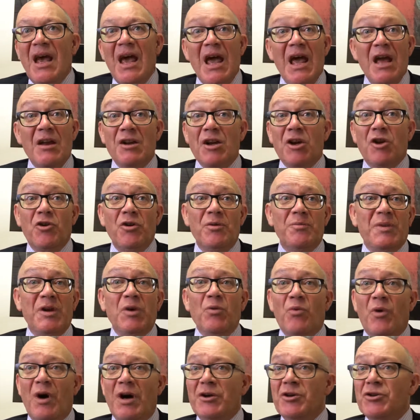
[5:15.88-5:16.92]
and it could be
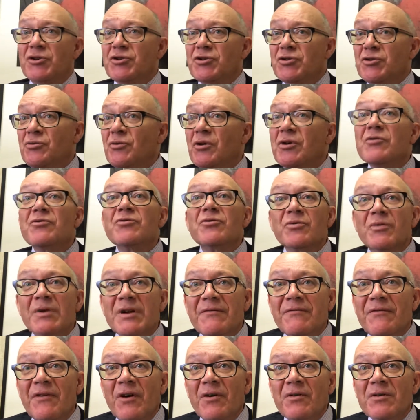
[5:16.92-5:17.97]
one or two or three
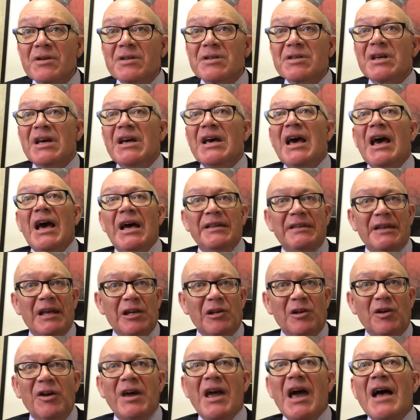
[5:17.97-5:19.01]
folks and they
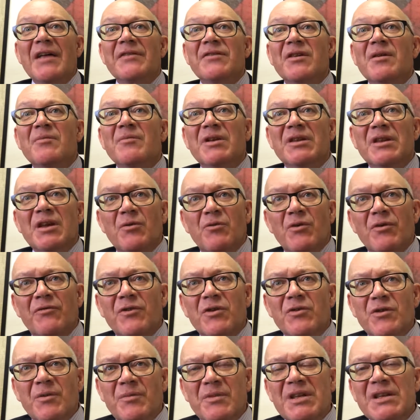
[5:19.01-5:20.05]
look at them and they
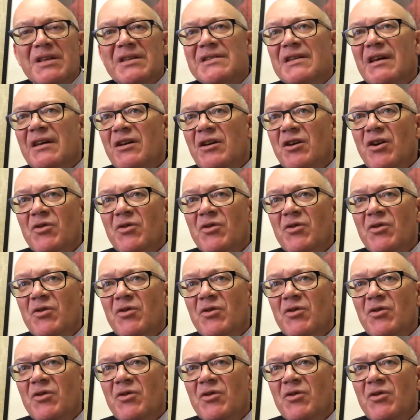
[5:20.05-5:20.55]
review them and they say you